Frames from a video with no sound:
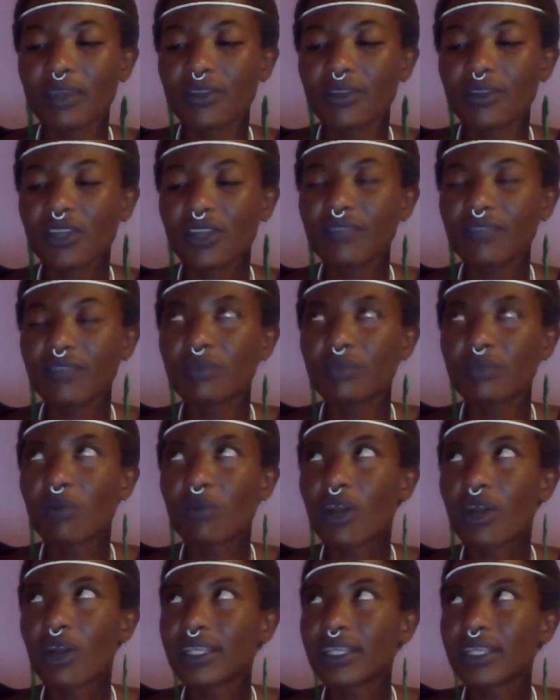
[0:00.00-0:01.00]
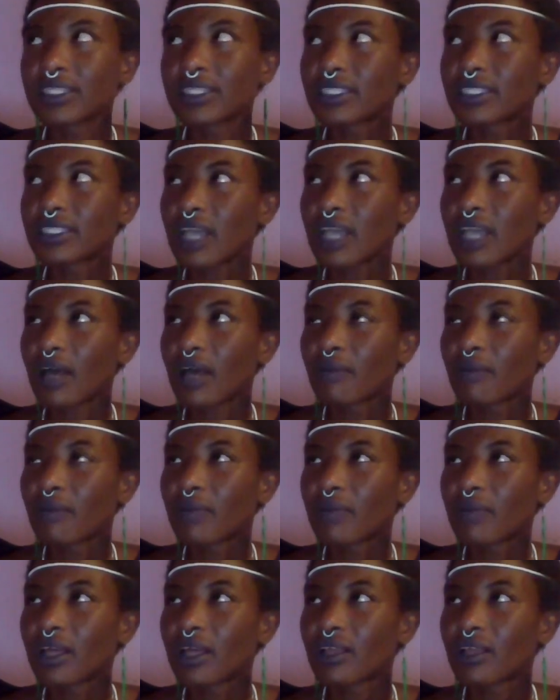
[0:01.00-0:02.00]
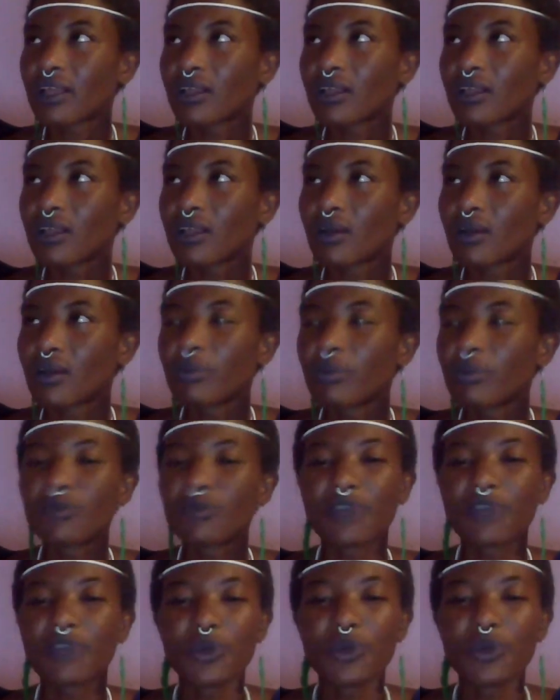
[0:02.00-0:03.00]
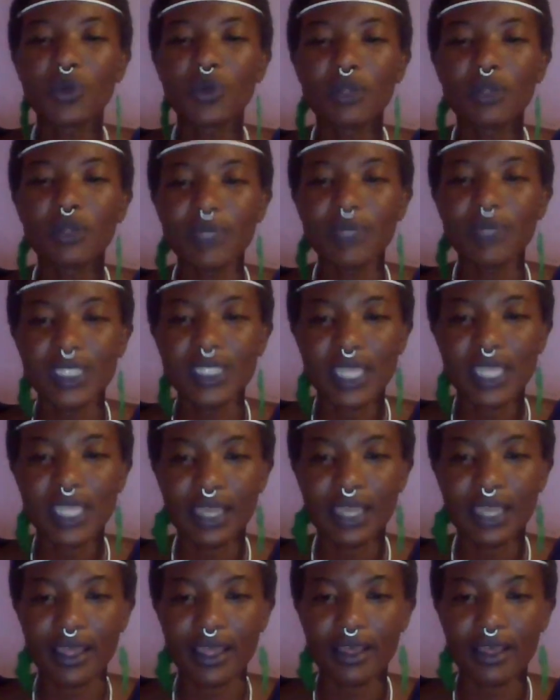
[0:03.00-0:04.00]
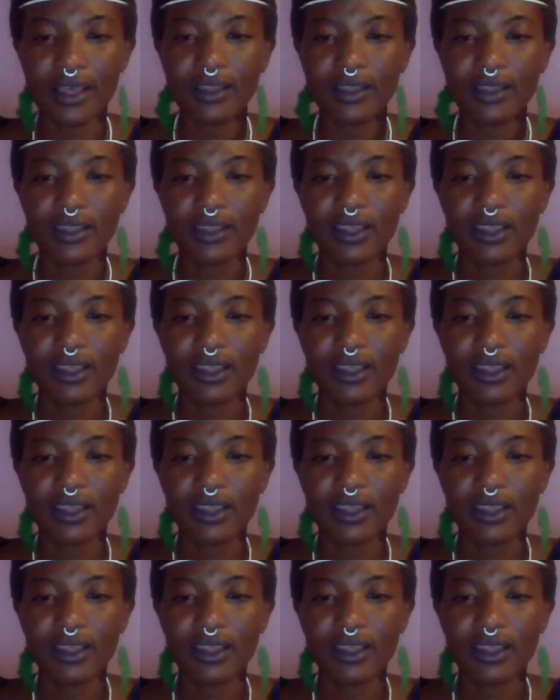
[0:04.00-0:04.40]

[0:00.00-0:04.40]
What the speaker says: here, not even modest, but very well put together.